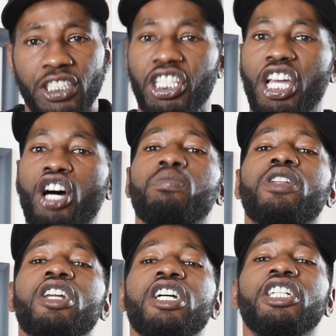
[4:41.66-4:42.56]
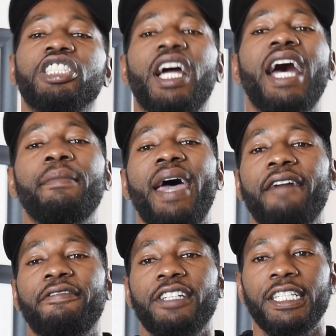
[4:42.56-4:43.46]
She helped launch I Am
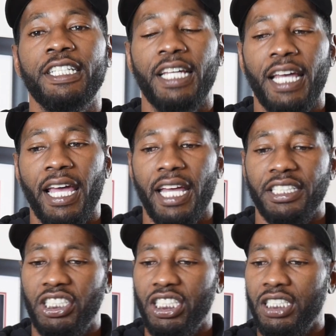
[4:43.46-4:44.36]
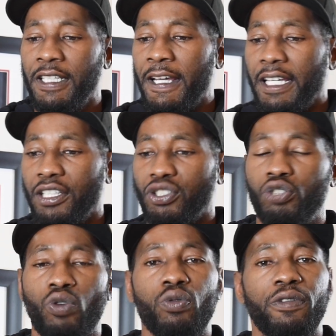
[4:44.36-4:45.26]
Athlete, and she
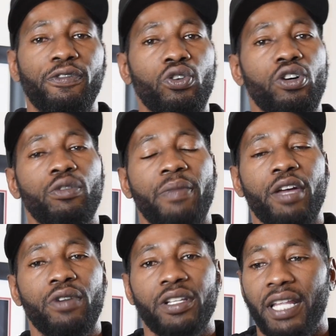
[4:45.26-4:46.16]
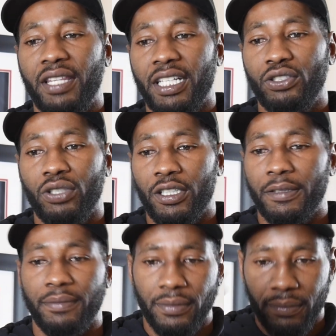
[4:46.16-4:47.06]
worked with Floyd Mayweather, I think,
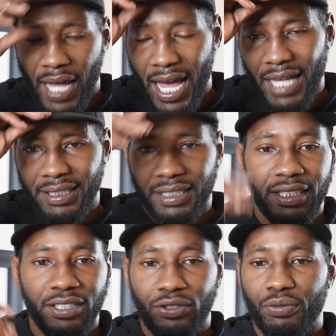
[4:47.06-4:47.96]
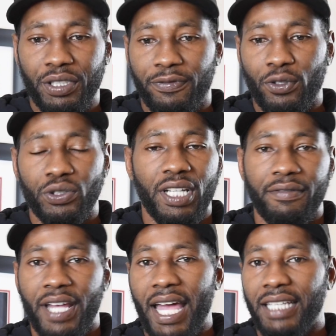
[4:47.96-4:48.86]
behind the scenes,
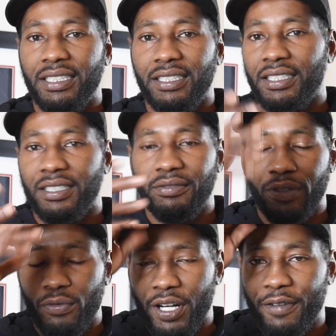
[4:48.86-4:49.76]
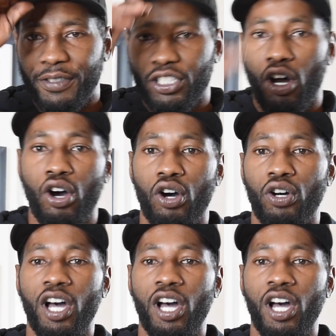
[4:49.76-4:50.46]
24/7 Access or whatever it's called,